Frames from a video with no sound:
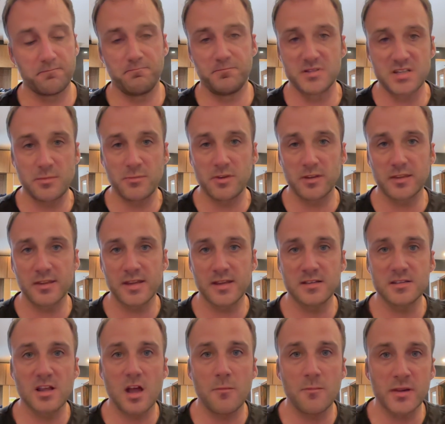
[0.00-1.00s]
some of the
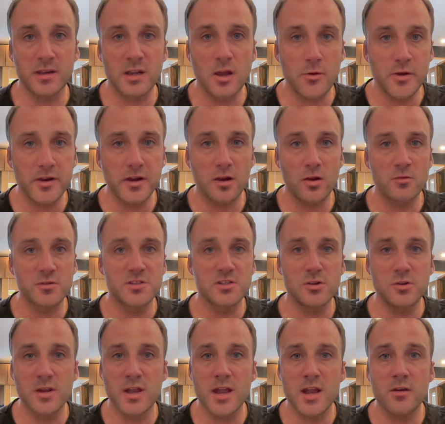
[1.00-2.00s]
things that I've been going along
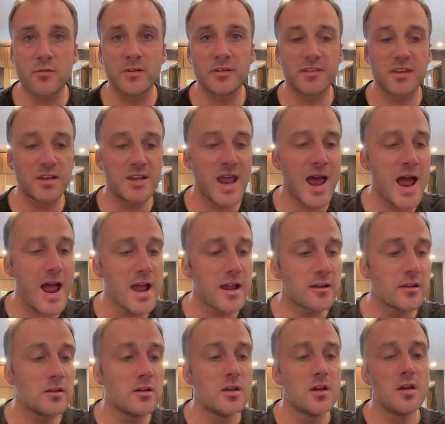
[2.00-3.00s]
to here in Da
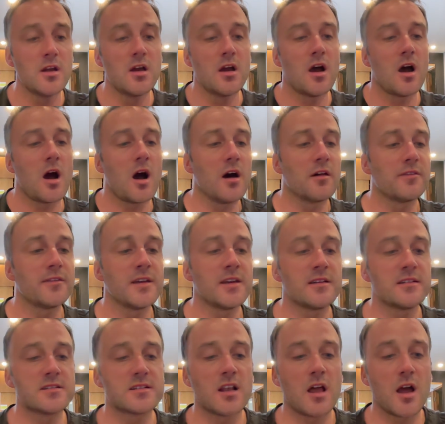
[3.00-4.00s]
Nang are
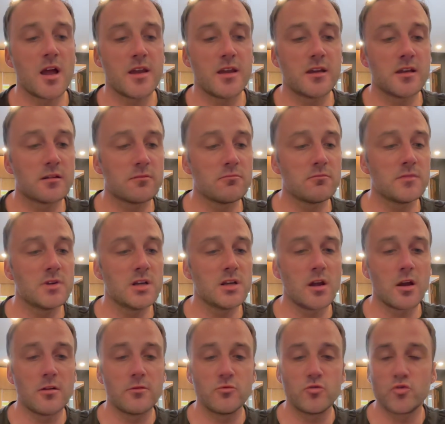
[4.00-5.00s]
things like
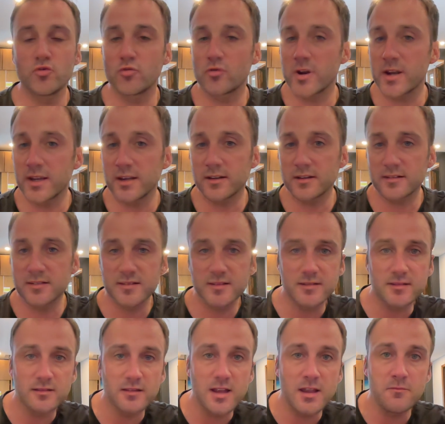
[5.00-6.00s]

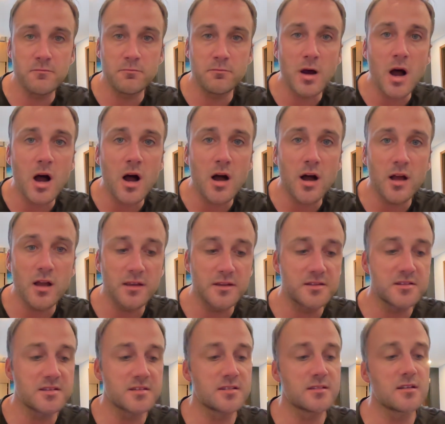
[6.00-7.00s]
drinks in
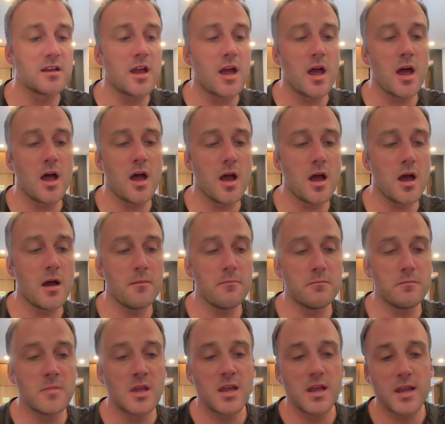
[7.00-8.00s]
bars.
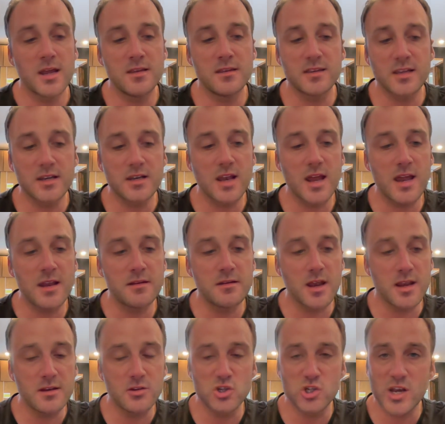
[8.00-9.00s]

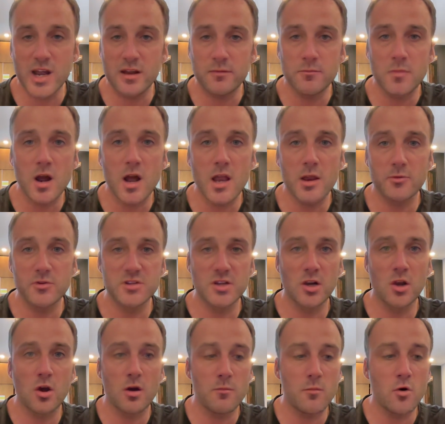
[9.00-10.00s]
In Chiang Mai, it was a
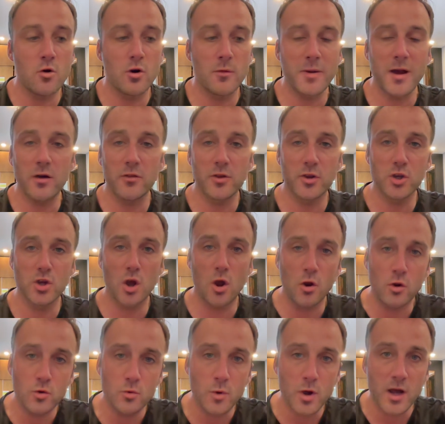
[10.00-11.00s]
lot more about the
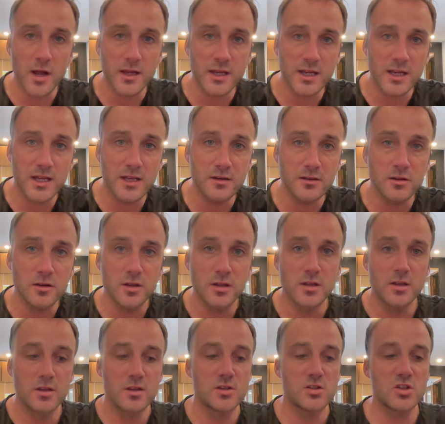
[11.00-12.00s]
co-working.
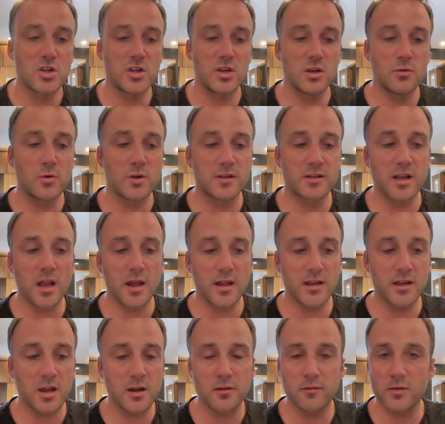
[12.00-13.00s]
So you would
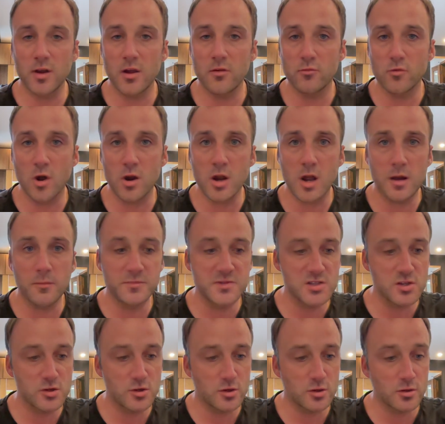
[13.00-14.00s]
rock up
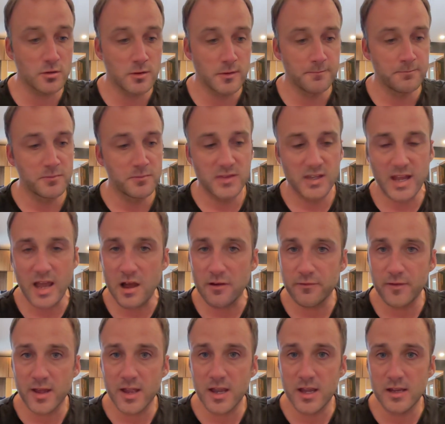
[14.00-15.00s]
to
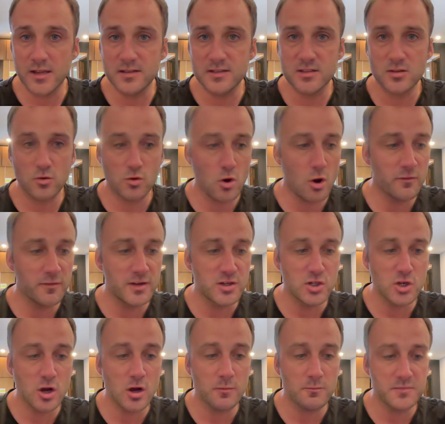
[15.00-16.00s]
cafes, coffee
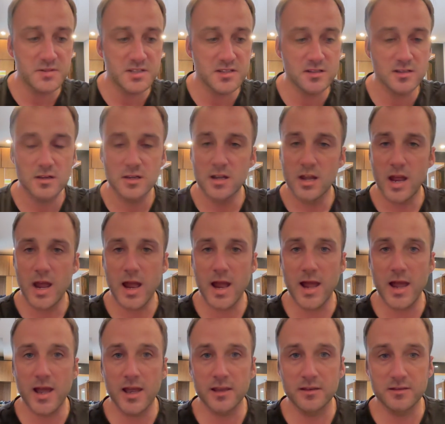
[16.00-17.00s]
shops,
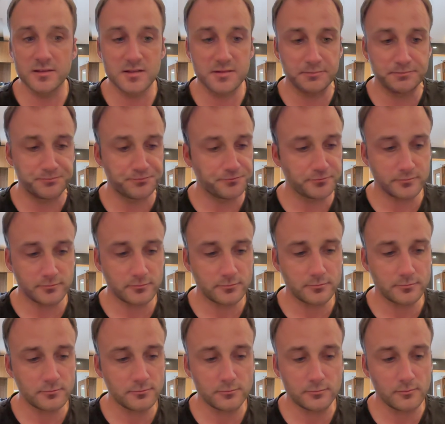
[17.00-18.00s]
and
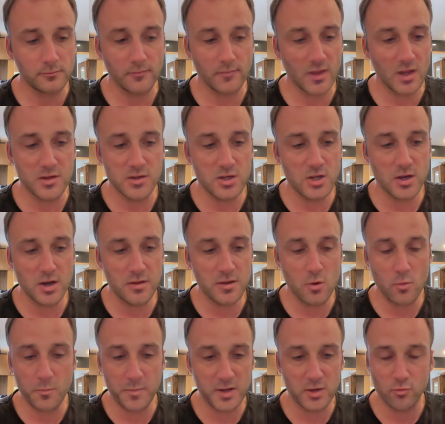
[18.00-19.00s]

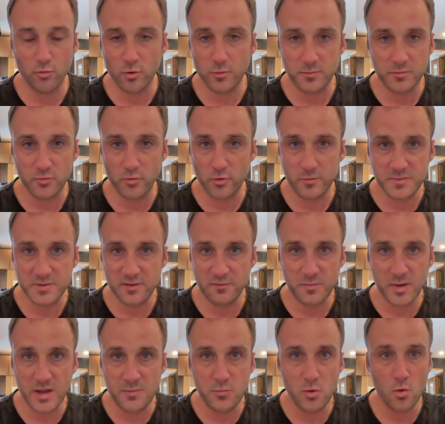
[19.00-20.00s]
there would be groups
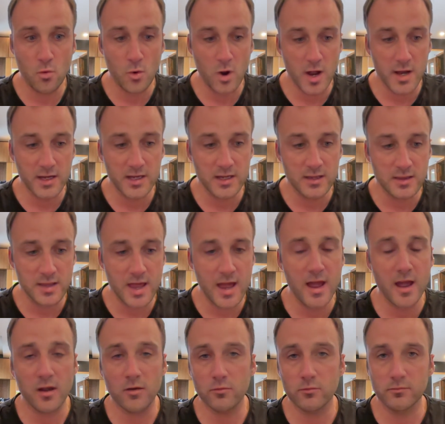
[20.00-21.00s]
of people working
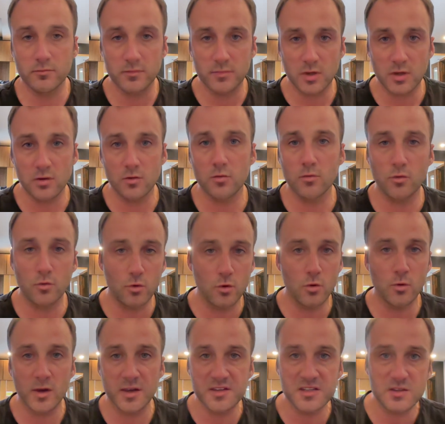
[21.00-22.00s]
there,
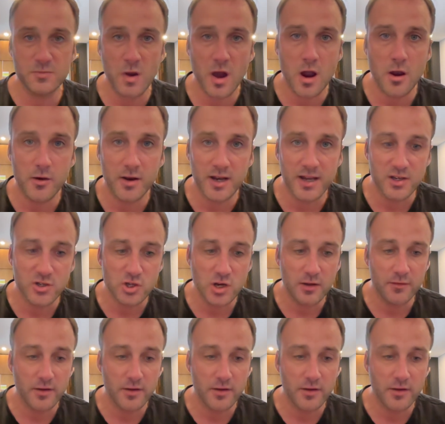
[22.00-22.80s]
all inspiring each